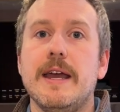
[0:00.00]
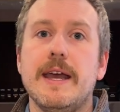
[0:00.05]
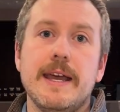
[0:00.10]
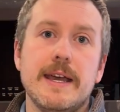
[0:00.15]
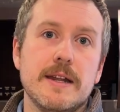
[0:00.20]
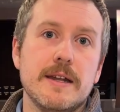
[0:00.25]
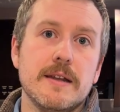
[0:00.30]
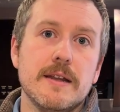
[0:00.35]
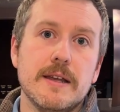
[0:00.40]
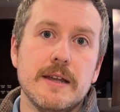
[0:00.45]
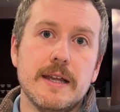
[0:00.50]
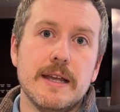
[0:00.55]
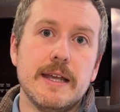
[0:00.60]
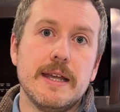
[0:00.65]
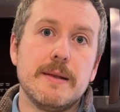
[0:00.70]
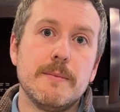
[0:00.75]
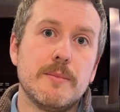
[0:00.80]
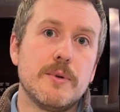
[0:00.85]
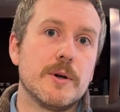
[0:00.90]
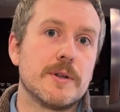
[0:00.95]
and
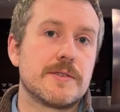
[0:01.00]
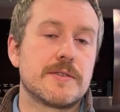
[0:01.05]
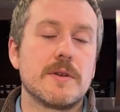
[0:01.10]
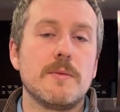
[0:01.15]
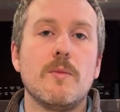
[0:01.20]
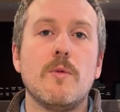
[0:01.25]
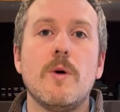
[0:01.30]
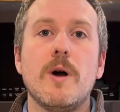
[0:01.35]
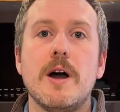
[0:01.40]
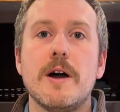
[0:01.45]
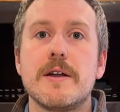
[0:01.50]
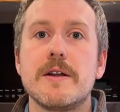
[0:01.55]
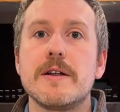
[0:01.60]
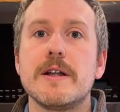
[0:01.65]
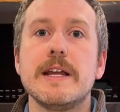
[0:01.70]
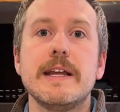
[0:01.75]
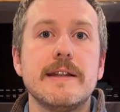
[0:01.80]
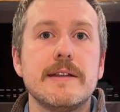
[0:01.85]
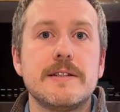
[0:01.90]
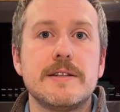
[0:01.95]
input some water
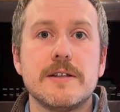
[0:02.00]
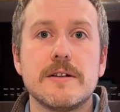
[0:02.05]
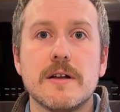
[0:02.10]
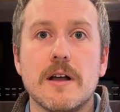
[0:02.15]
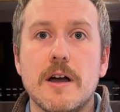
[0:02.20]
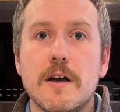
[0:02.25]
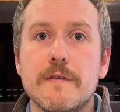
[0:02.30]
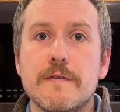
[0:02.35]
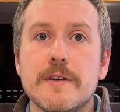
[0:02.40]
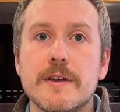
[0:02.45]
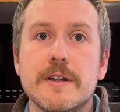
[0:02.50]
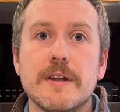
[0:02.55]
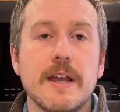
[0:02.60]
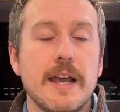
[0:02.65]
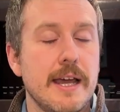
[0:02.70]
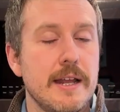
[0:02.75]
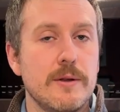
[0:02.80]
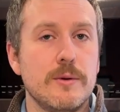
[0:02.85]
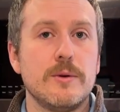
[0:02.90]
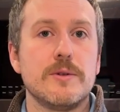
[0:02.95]
into your oven
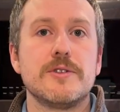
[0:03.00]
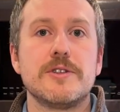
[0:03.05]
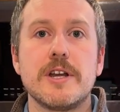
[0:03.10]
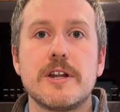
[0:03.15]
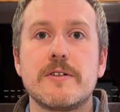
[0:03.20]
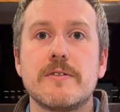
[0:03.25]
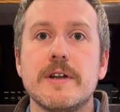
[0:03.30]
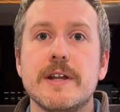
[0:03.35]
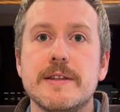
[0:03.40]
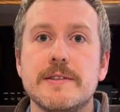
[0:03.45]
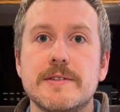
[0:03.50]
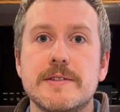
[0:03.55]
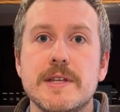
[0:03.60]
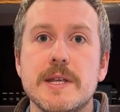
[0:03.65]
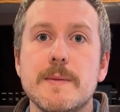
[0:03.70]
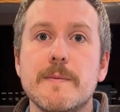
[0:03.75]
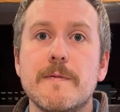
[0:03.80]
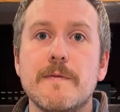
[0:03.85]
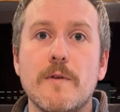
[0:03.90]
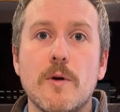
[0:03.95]
and it will generate
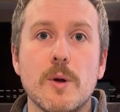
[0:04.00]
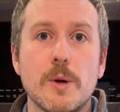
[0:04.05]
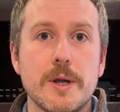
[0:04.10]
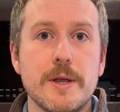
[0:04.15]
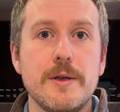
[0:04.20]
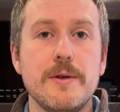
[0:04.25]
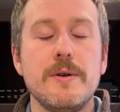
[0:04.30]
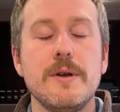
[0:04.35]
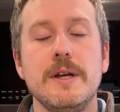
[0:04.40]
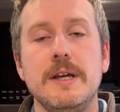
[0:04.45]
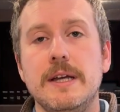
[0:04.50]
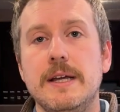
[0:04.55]
steam for you.